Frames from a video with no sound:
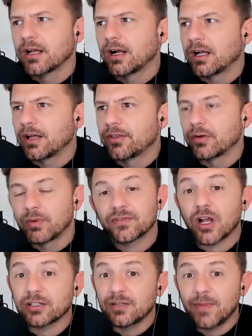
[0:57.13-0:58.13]
Though we've
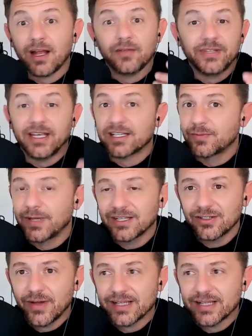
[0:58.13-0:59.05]
talked about, yes, we can do